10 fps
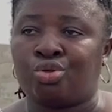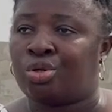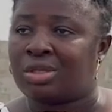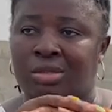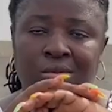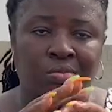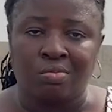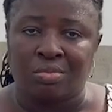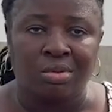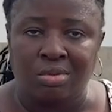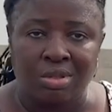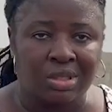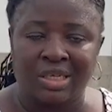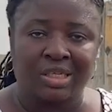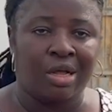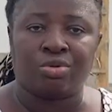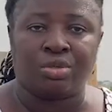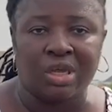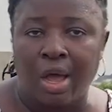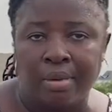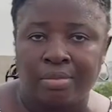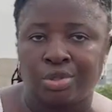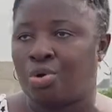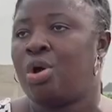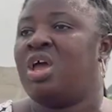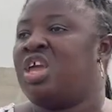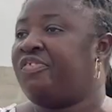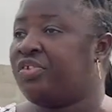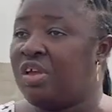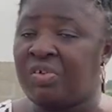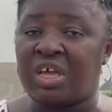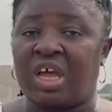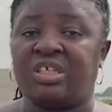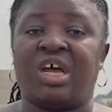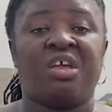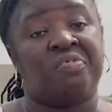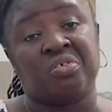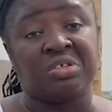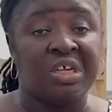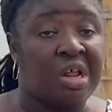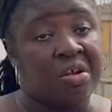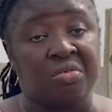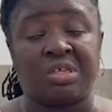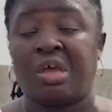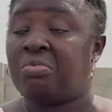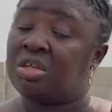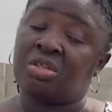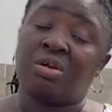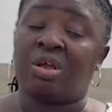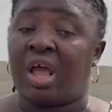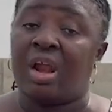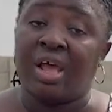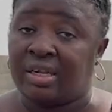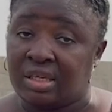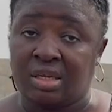to not setting out on time. So if you live in Ikeja, you don't set out on time, you're going to get late.